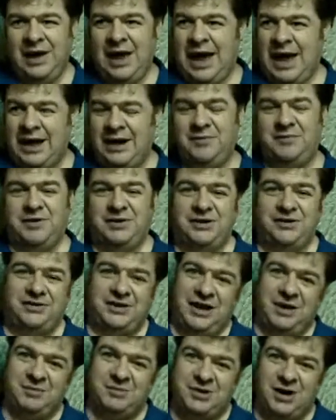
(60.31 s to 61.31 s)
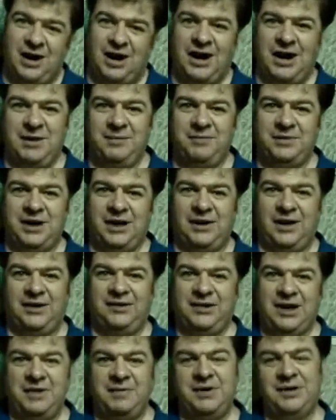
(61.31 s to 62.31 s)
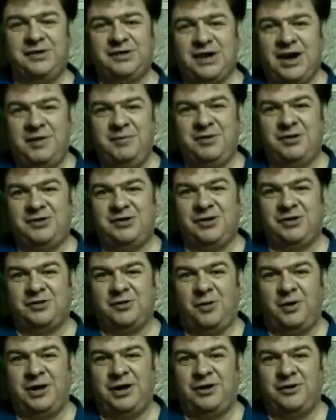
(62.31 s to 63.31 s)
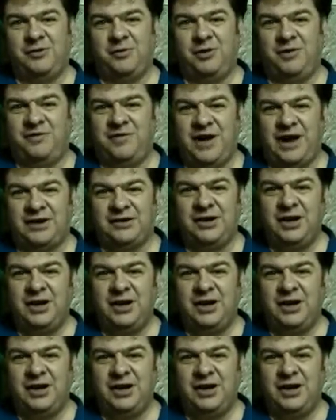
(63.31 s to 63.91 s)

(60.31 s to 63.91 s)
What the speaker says: And if at the same time daylight savings time is just going into effect,